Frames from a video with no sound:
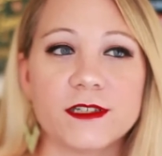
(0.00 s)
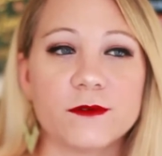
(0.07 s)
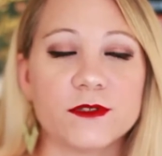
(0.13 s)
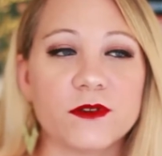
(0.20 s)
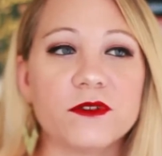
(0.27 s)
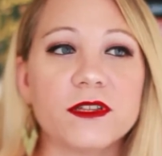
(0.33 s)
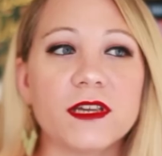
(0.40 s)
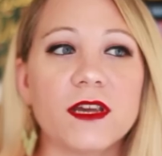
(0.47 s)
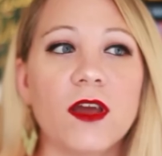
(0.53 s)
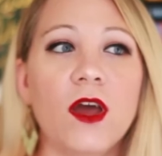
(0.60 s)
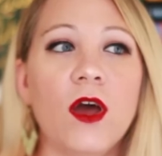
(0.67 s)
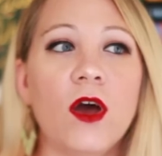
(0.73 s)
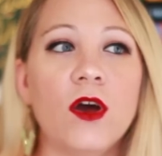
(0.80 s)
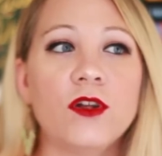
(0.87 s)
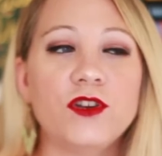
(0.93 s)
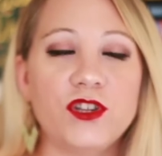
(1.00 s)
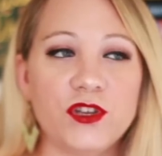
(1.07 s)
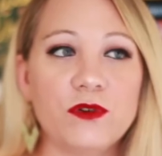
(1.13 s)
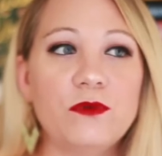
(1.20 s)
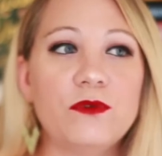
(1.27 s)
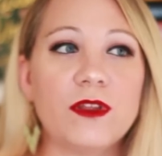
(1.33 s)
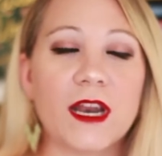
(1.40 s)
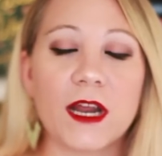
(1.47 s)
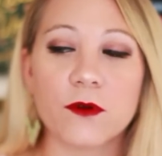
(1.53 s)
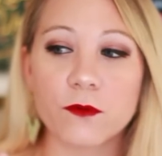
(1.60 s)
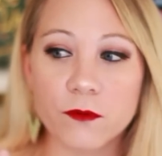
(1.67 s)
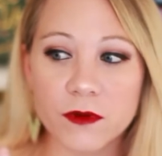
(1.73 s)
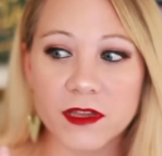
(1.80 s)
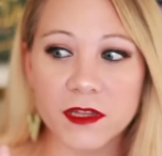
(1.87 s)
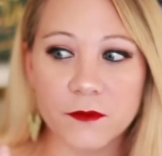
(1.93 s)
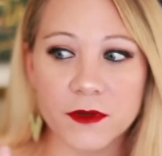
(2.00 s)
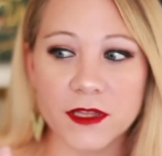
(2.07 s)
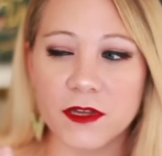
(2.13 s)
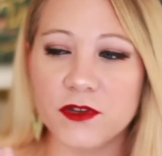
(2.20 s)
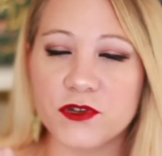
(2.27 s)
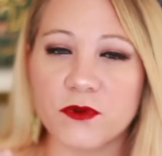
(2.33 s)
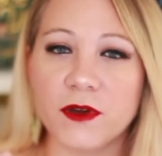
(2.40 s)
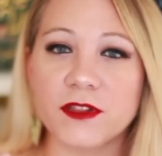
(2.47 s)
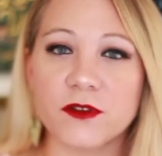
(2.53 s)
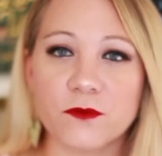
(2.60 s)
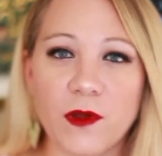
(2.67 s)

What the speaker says: There was only 2 that I really, really enjoyed.